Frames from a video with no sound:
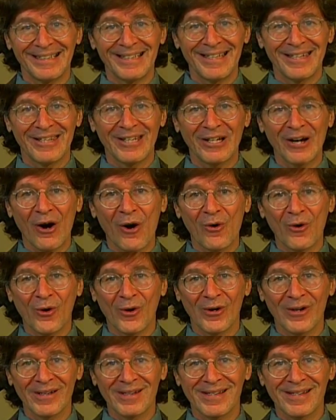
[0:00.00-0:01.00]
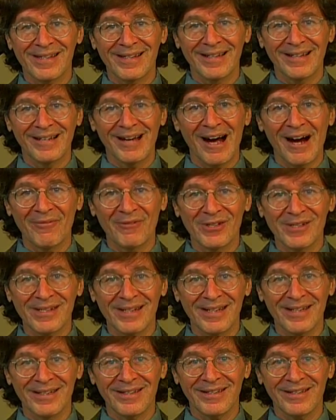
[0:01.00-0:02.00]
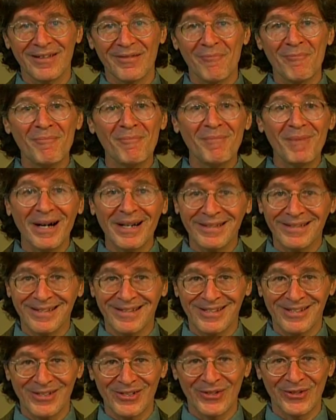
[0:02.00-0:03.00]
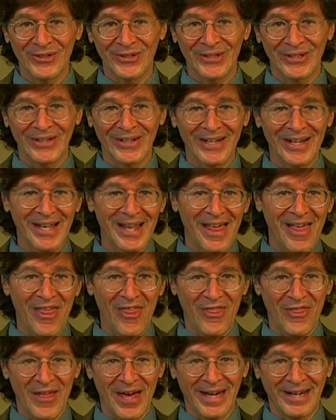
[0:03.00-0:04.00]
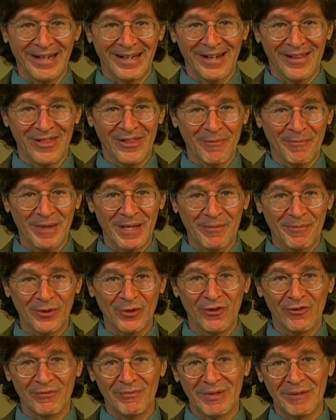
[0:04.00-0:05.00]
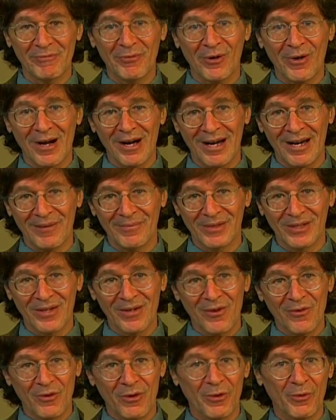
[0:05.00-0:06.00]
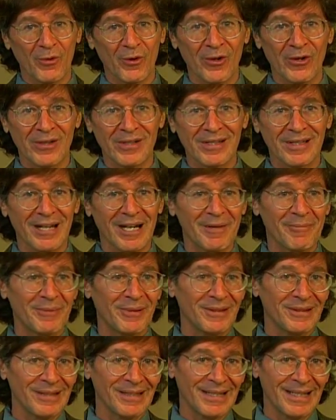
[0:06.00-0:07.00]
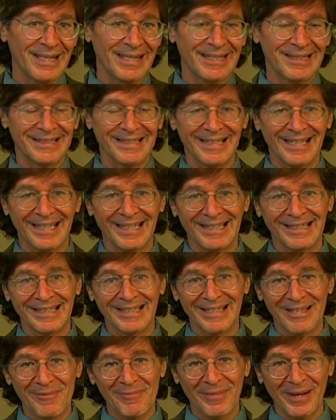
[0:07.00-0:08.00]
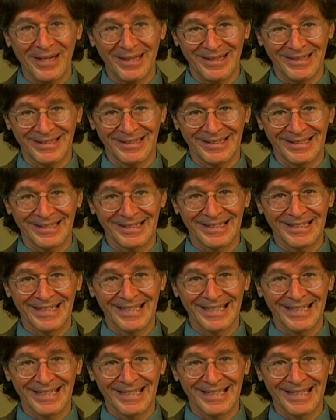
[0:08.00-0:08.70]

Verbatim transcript: the cohort's conversation much sooner than the people who've been primed with words like polite and patient.